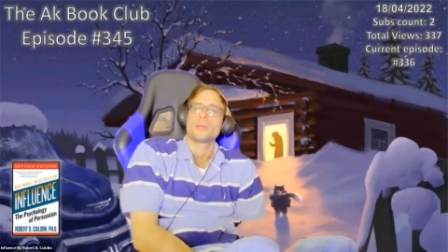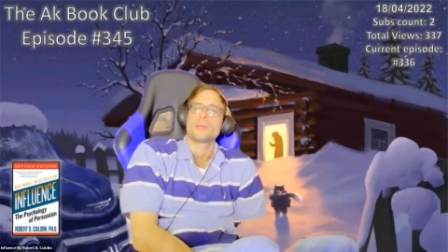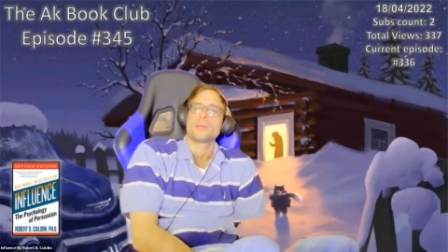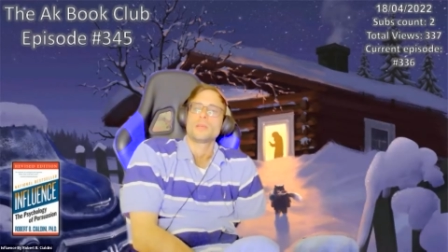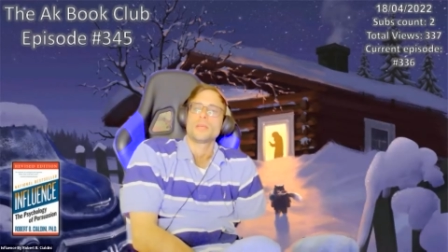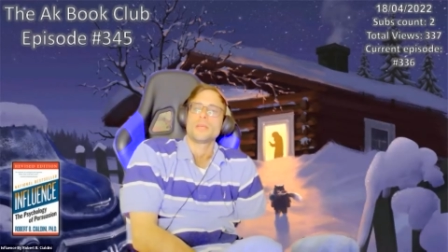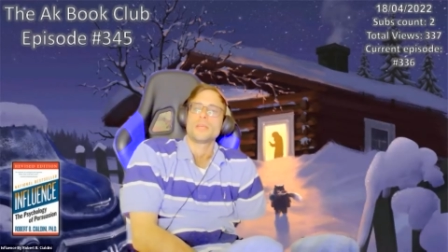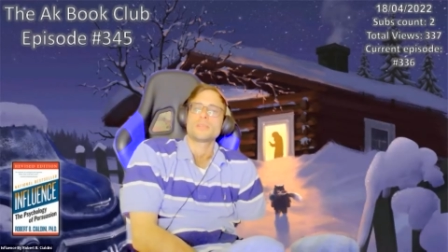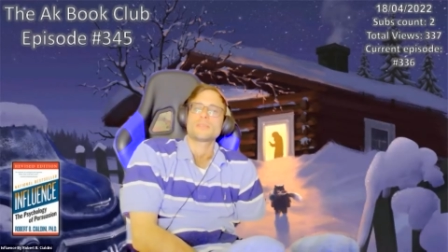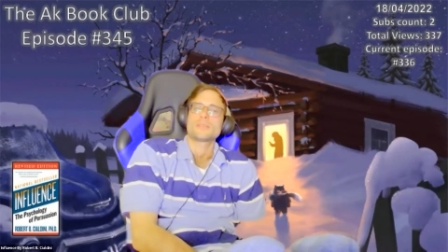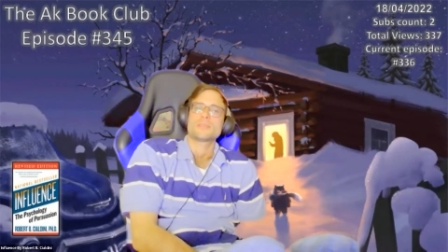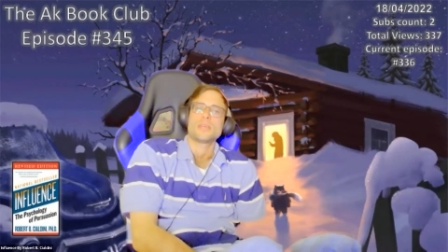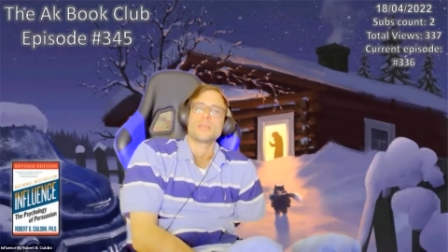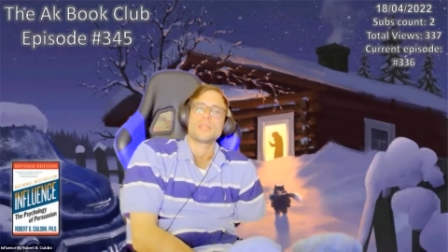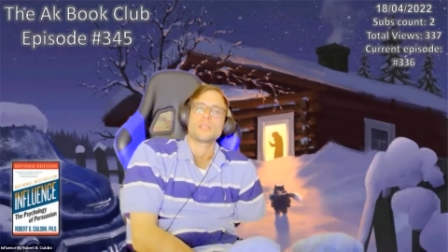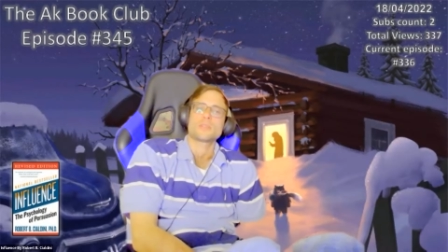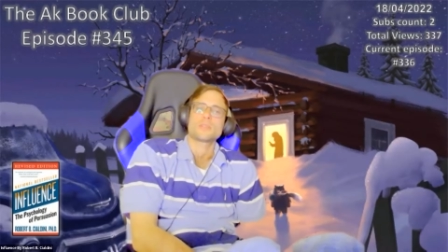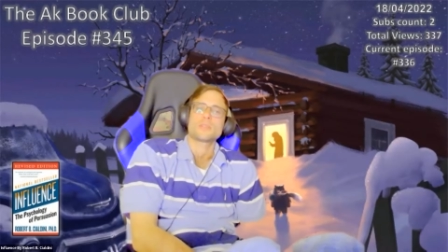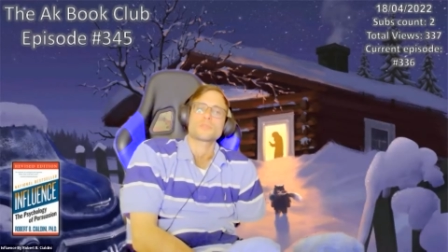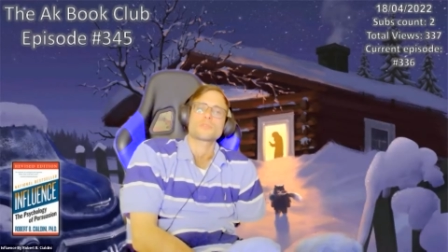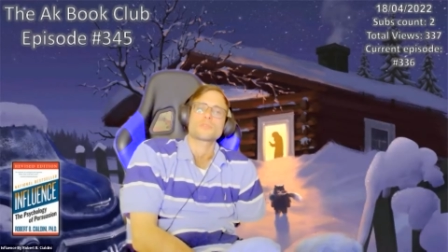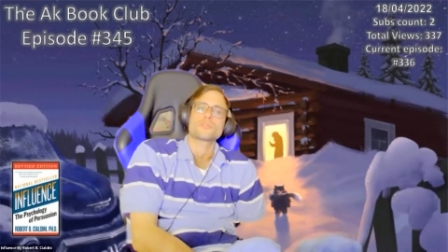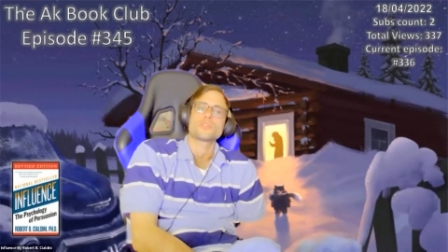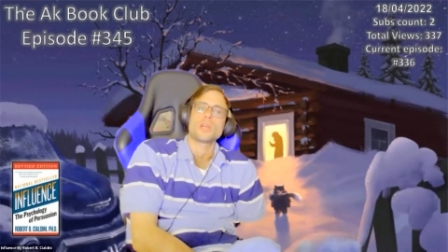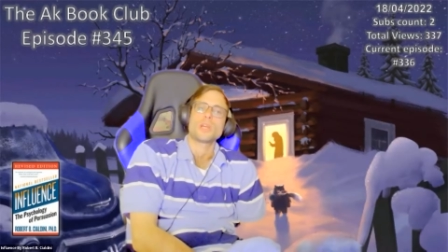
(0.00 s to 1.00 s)
At the end
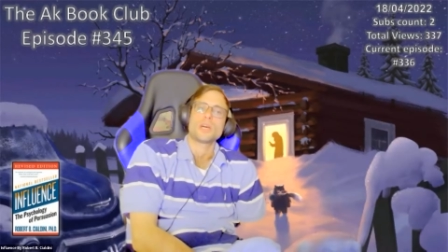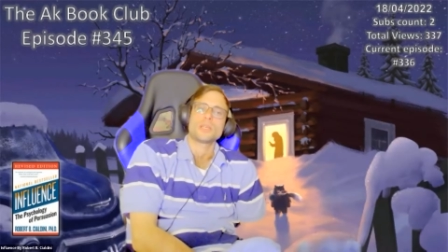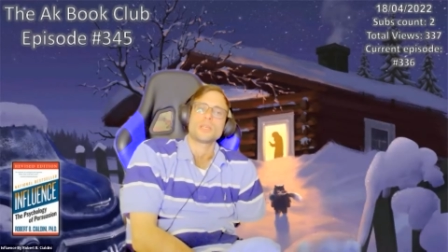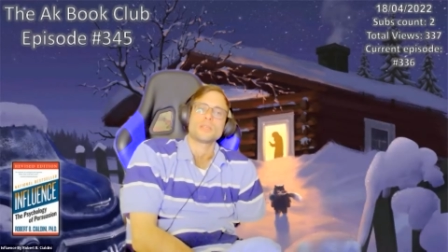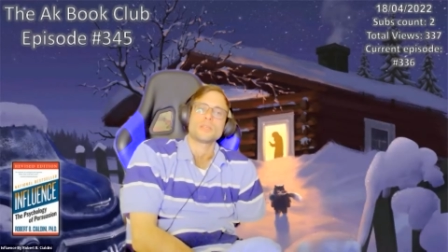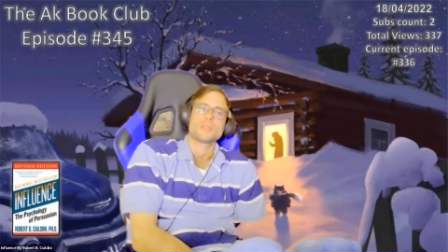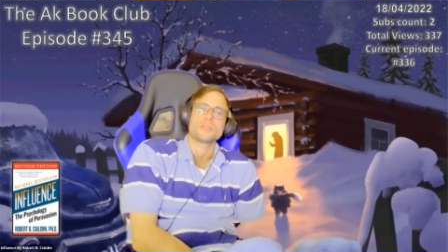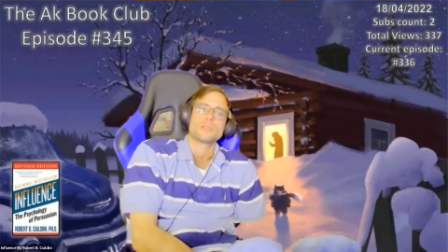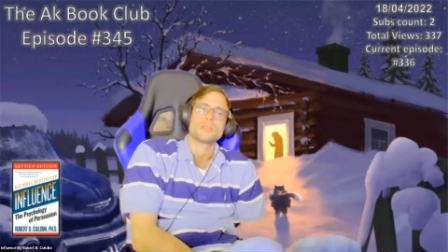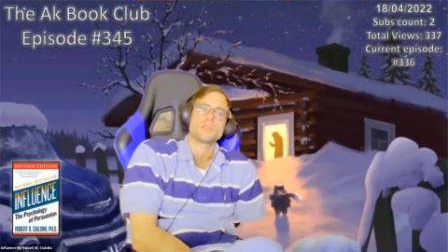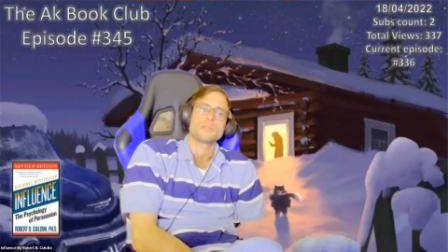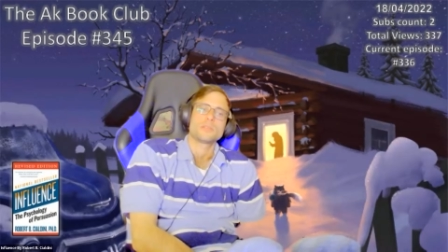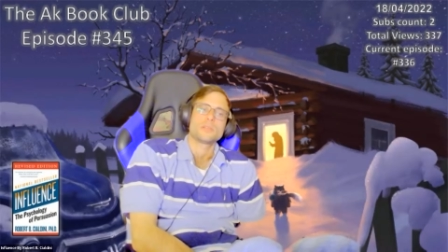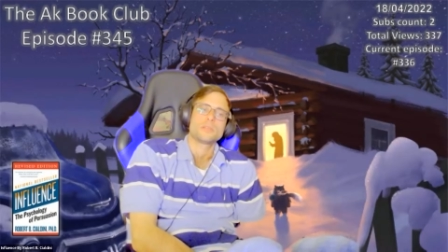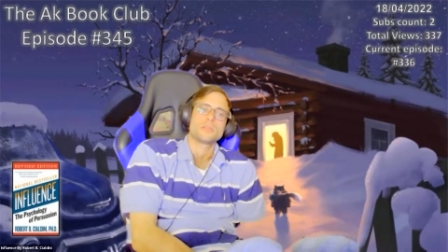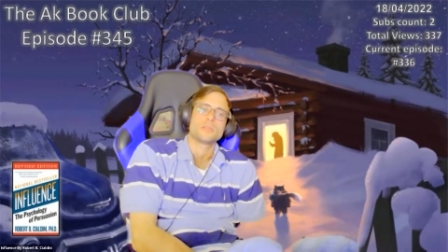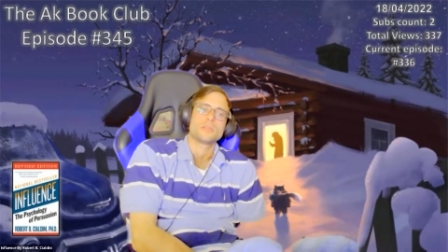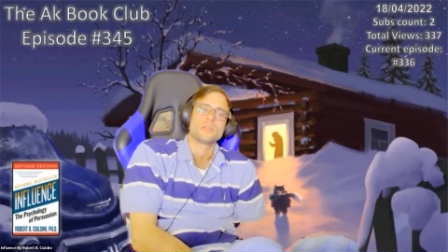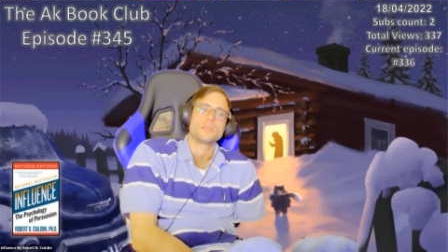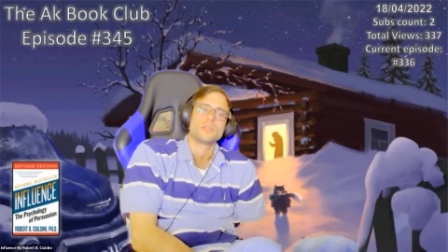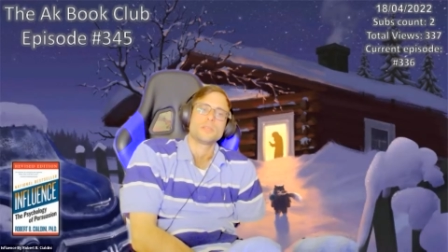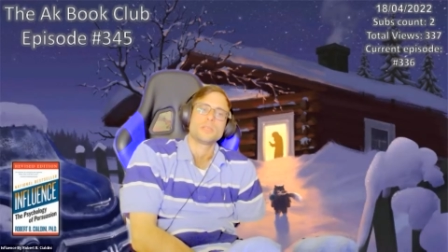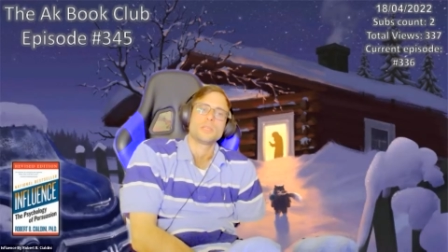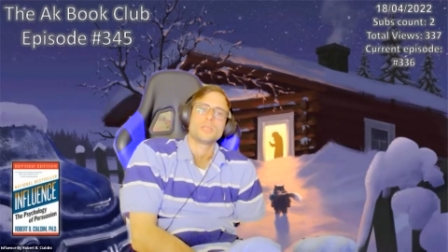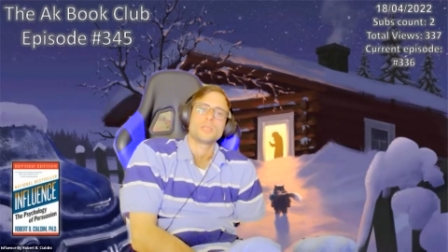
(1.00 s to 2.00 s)
of July,
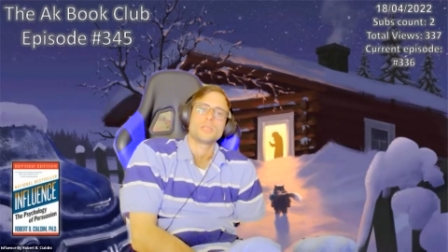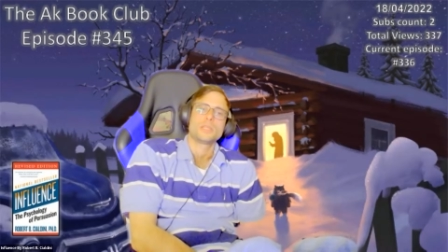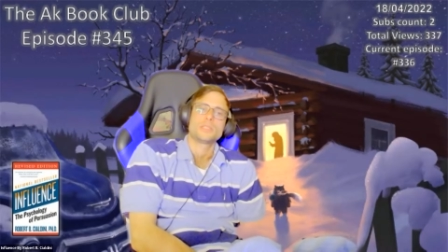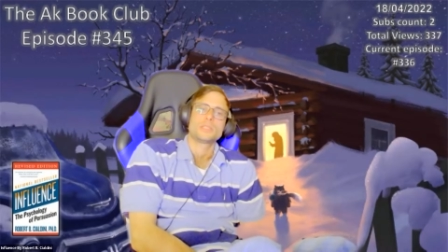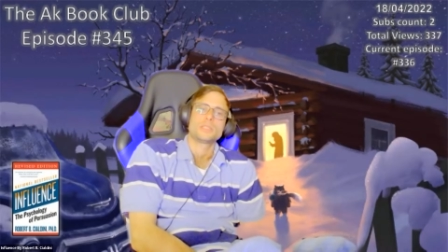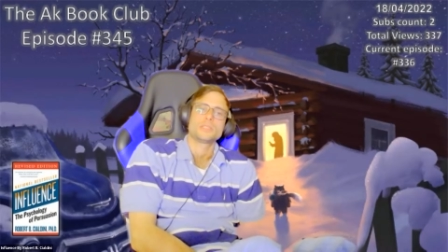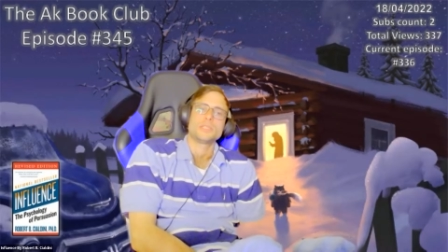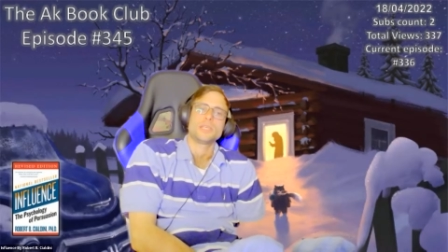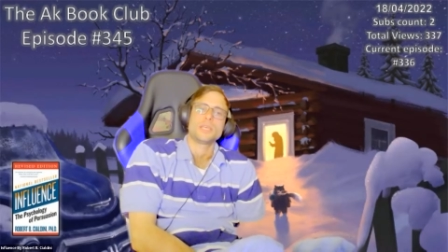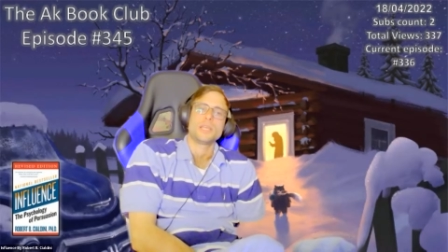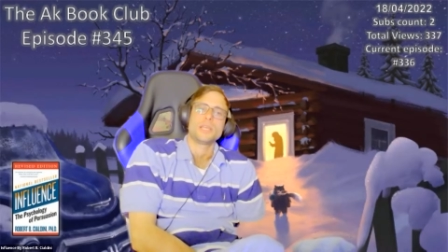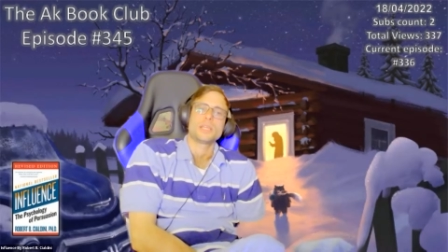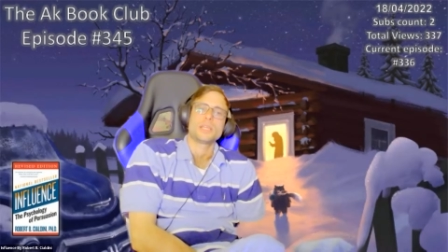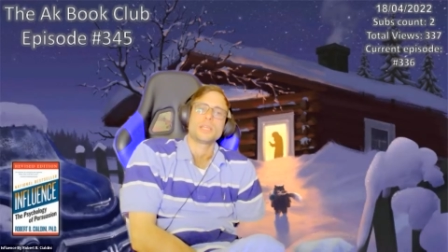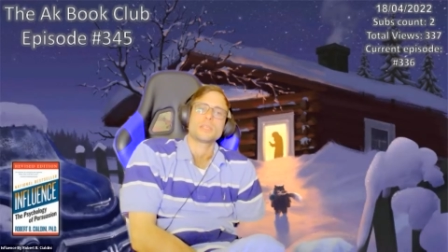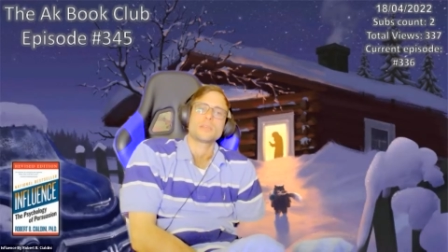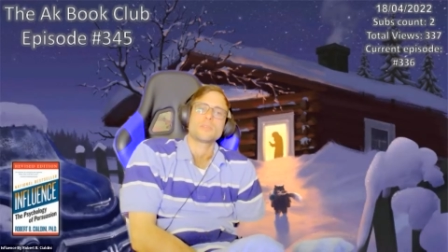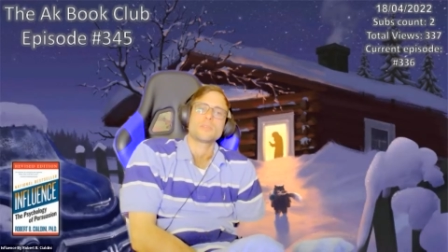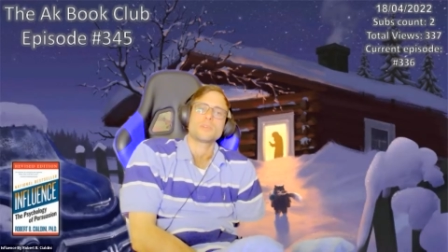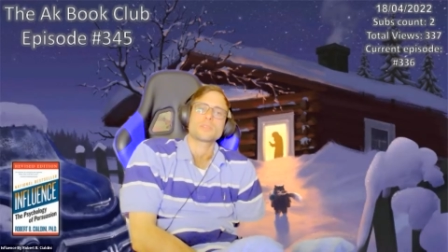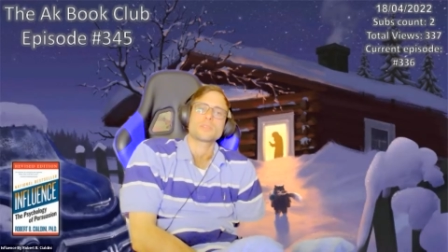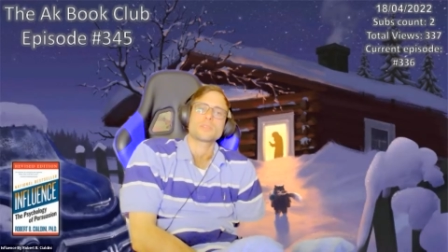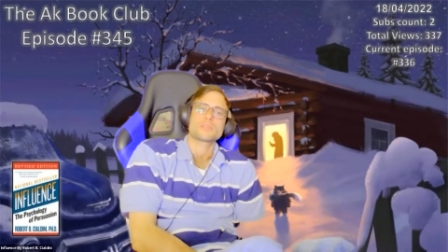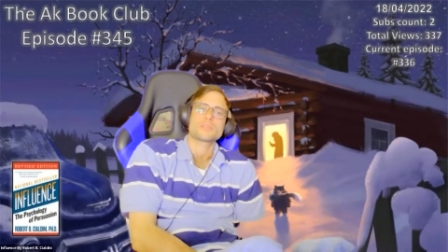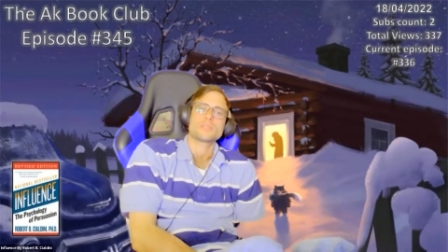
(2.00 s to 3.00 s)
a letter was